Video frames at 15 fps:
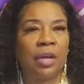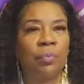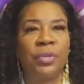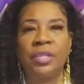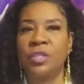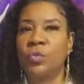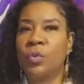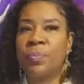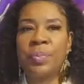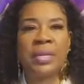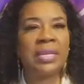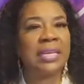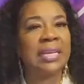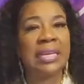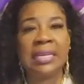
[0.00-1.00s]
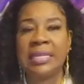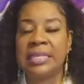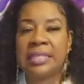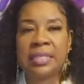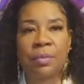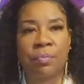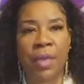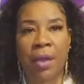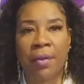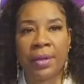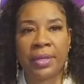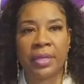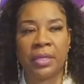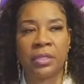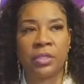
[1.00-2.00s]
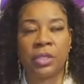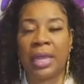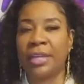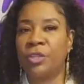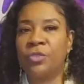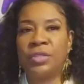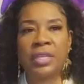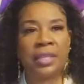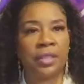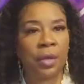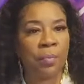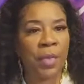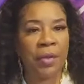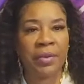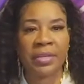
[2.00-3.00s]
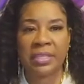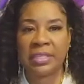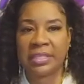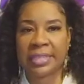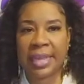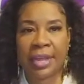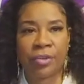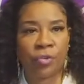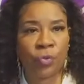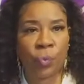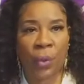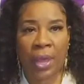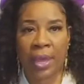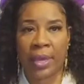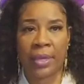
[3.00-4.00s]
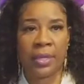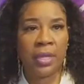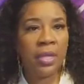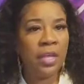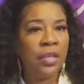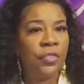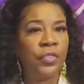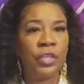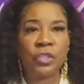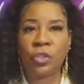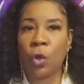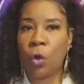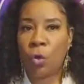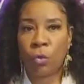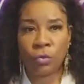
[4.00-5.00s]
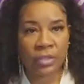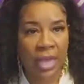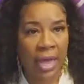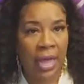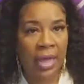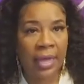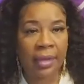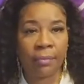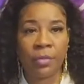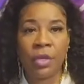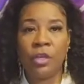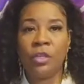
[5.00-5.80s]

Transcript: Because we've been eating this American, like you said, the American standard way mm-hmm. this whole time.